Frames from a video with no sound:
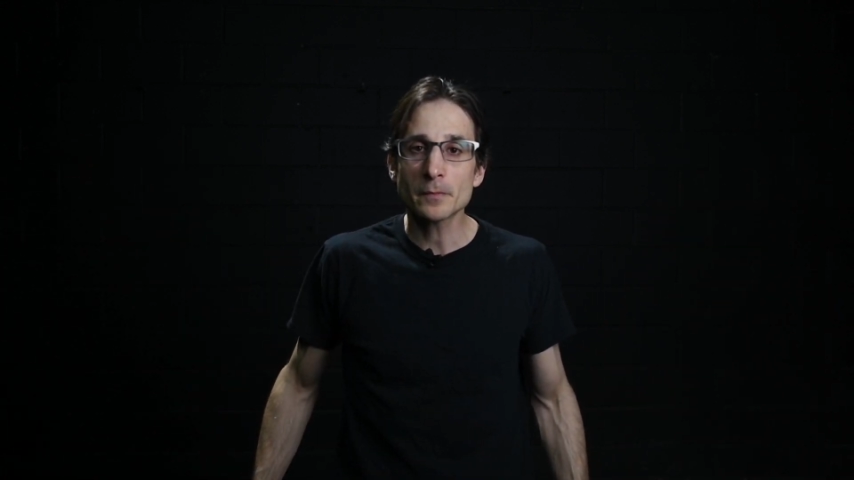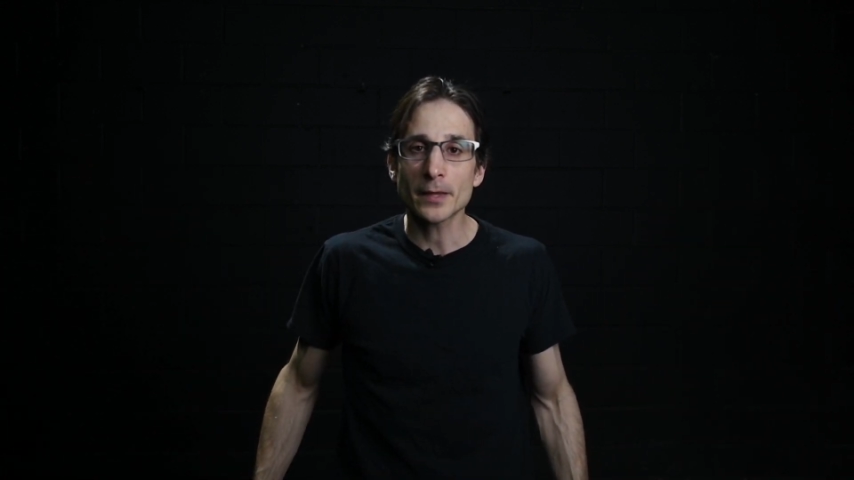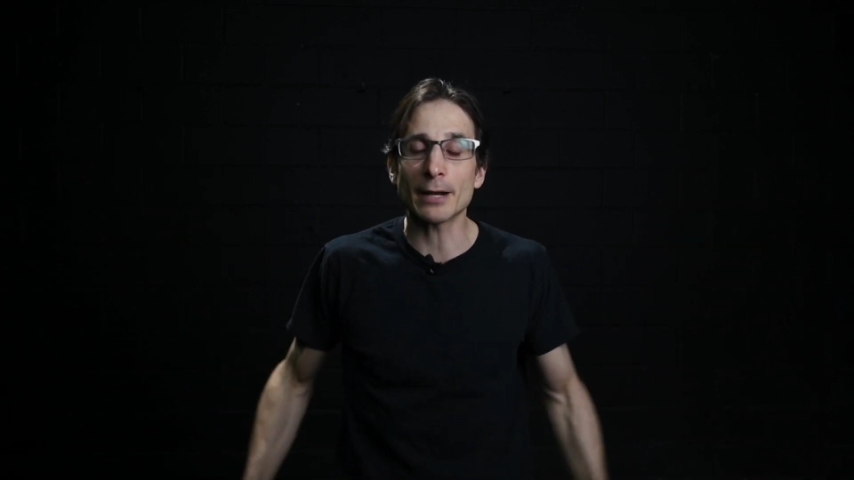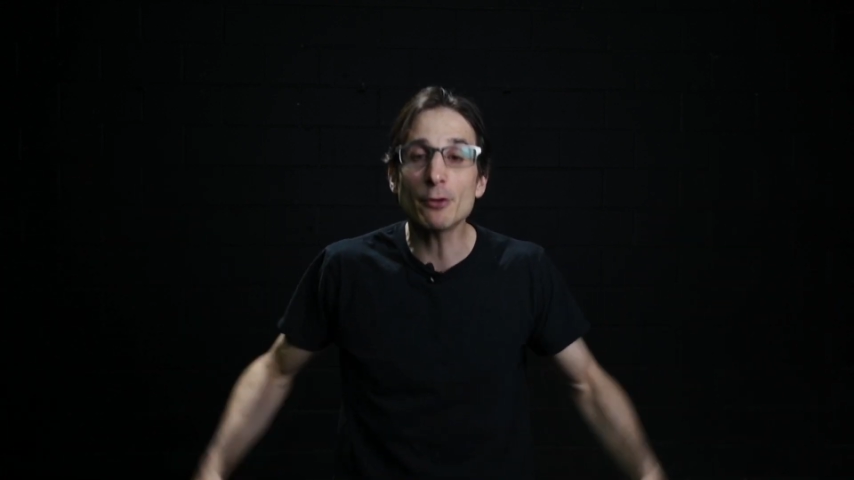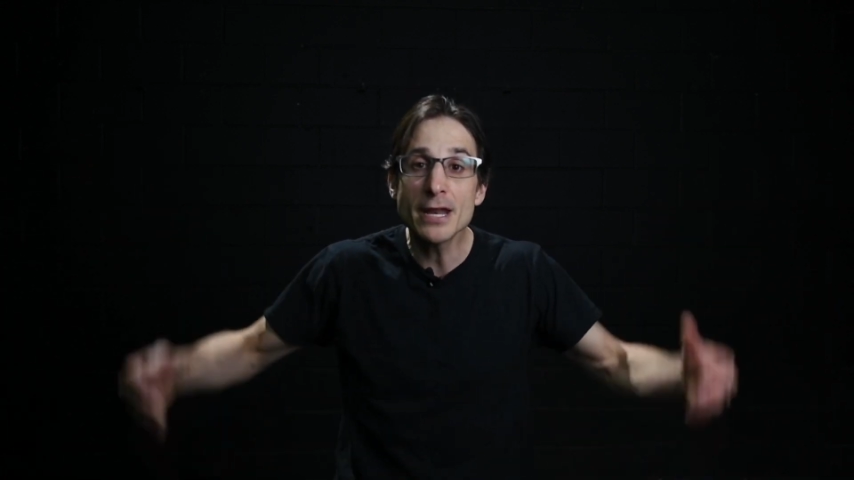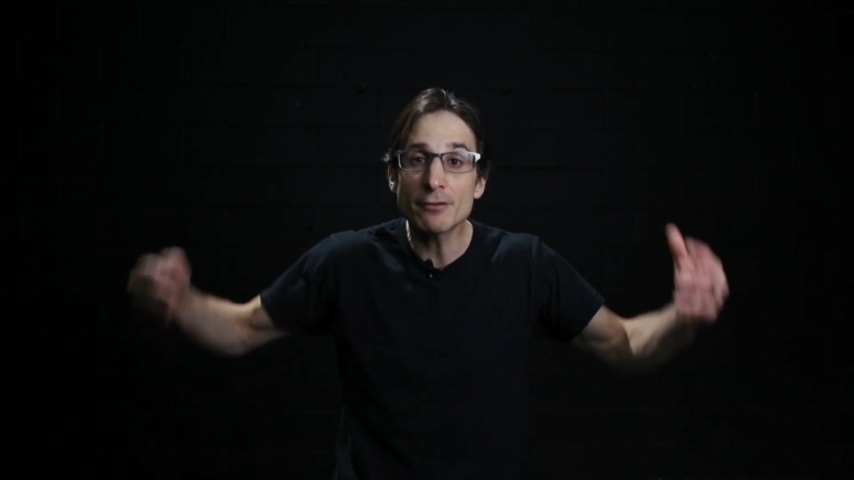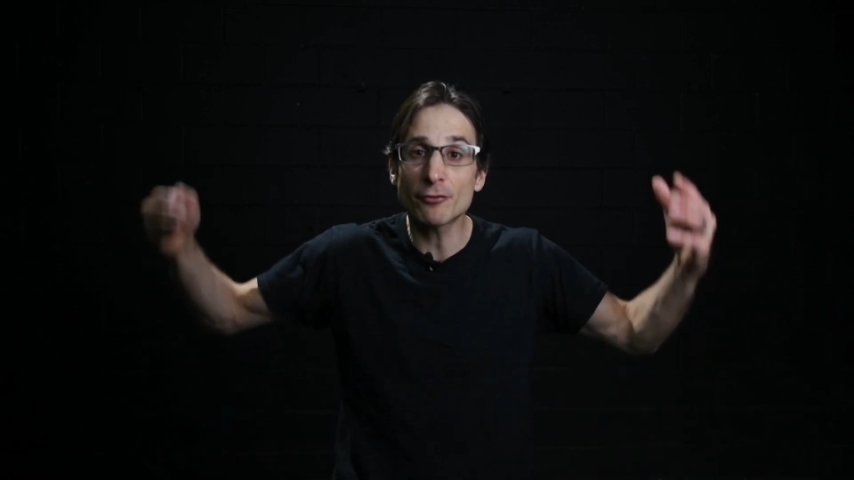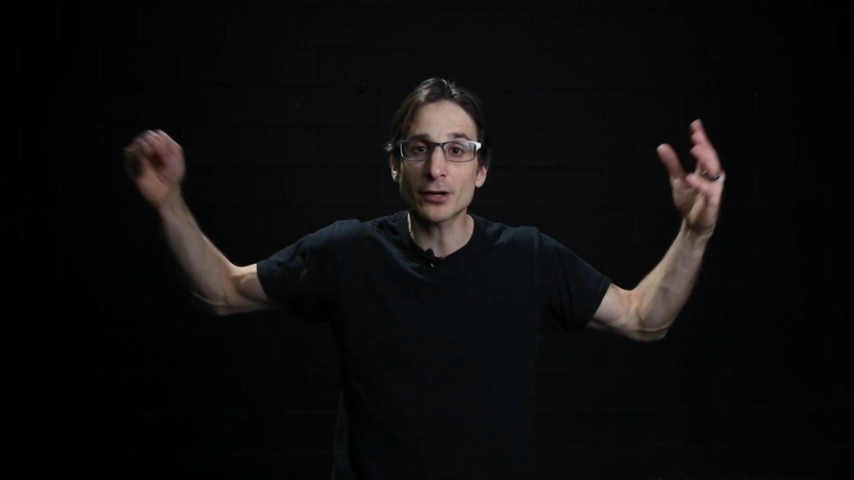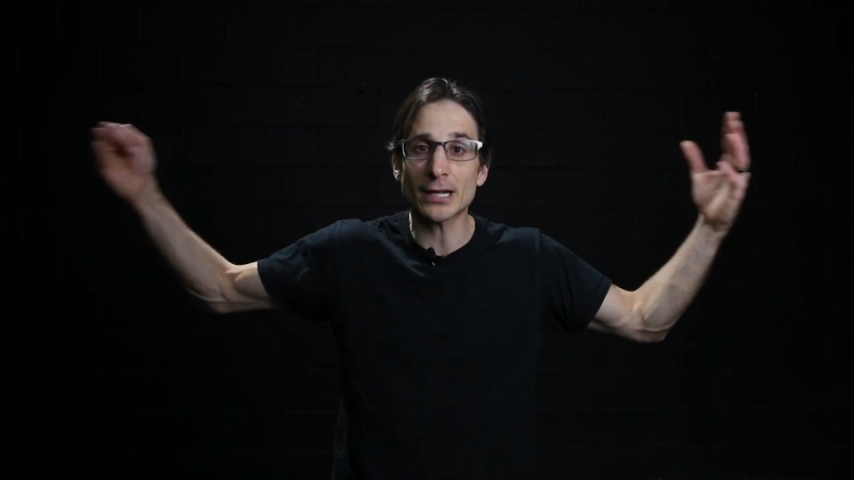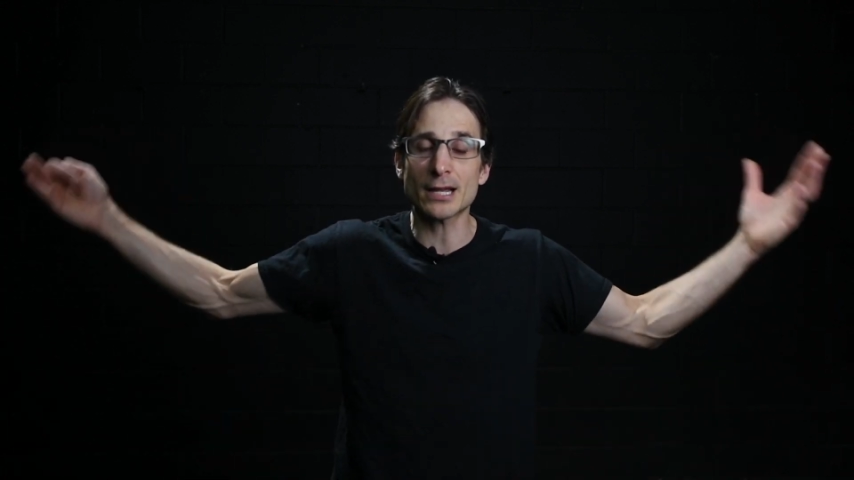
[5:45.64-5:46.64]
And I will never
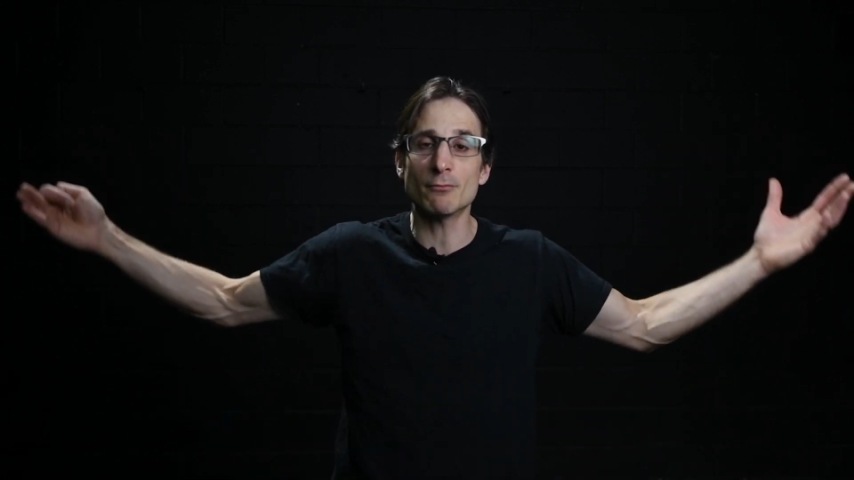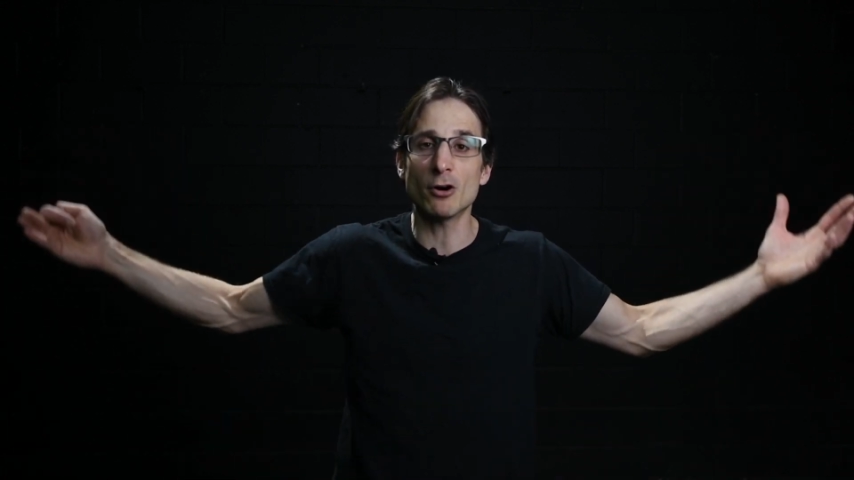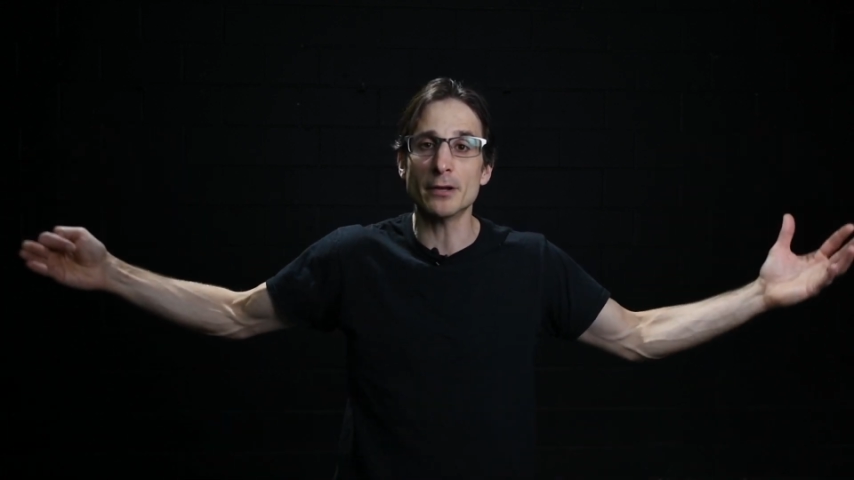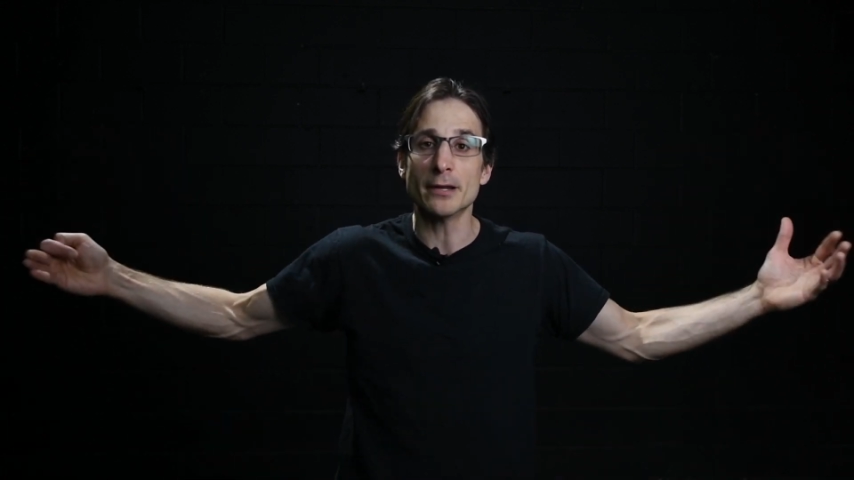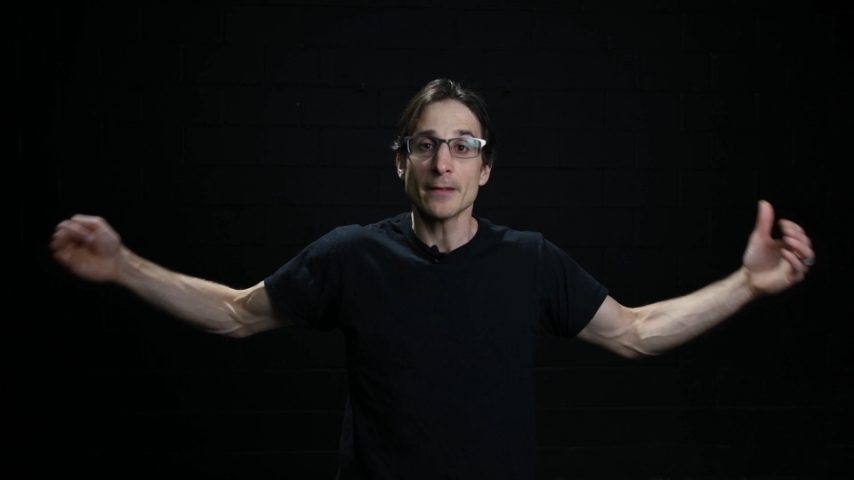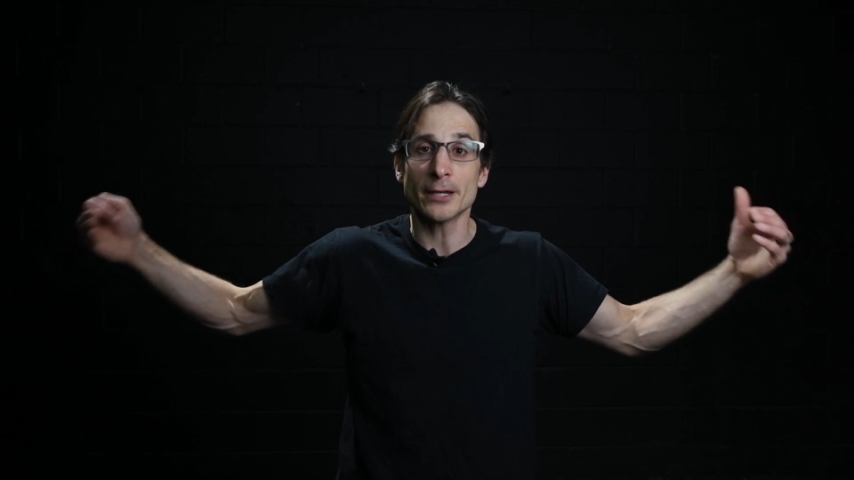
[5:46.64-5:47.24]
forget that moment.